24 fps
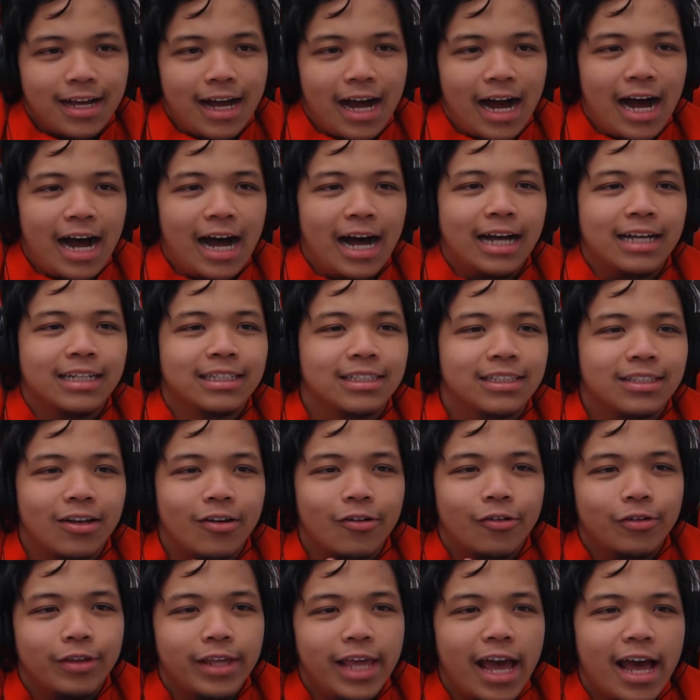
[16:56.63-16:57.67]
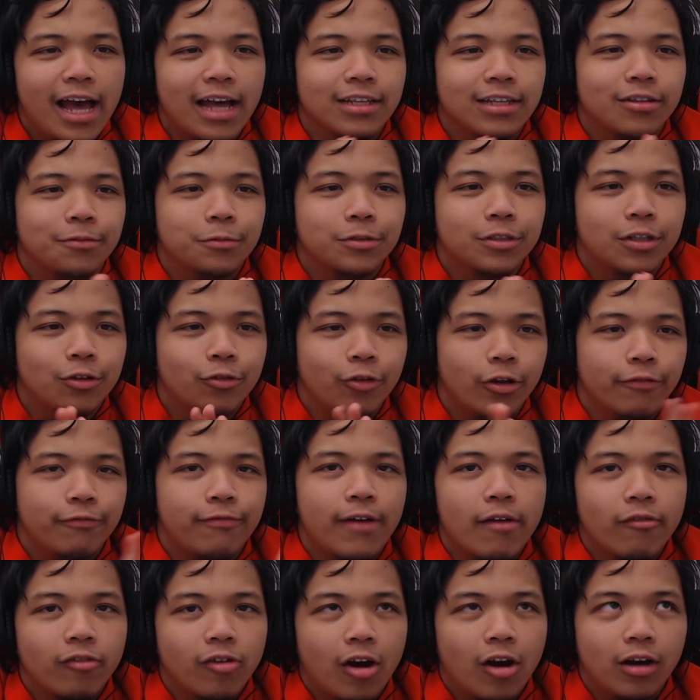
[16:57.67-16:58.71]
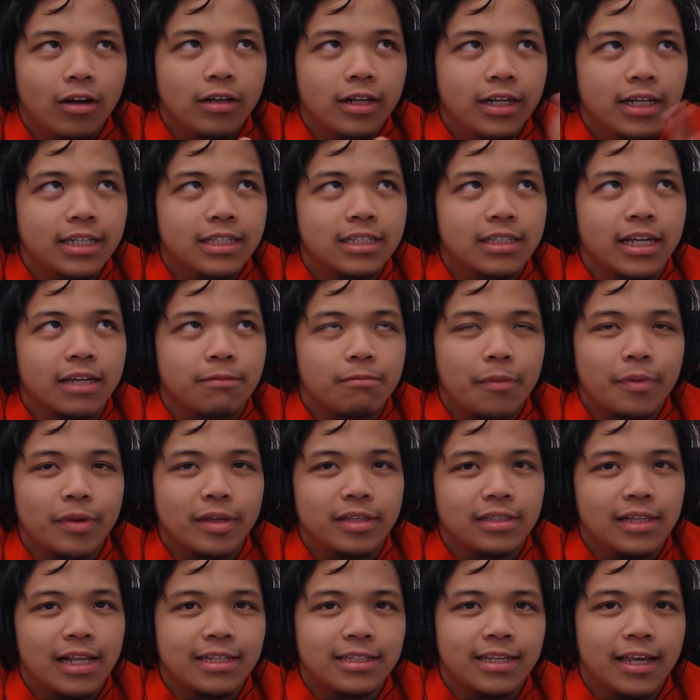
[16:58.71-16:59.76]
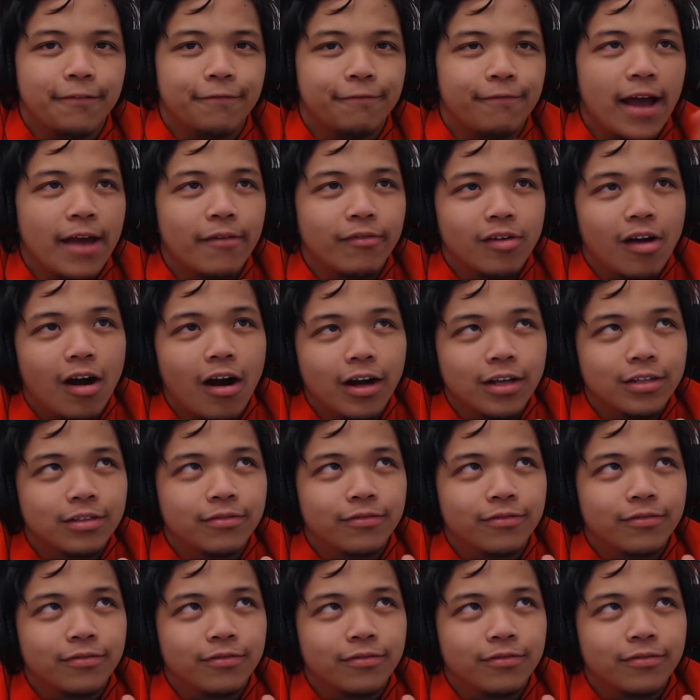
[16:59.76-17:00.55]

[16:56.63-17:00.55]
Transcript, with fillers: Uh, so yeah, so I'm gonna start doing five card lists. Like let's say five cards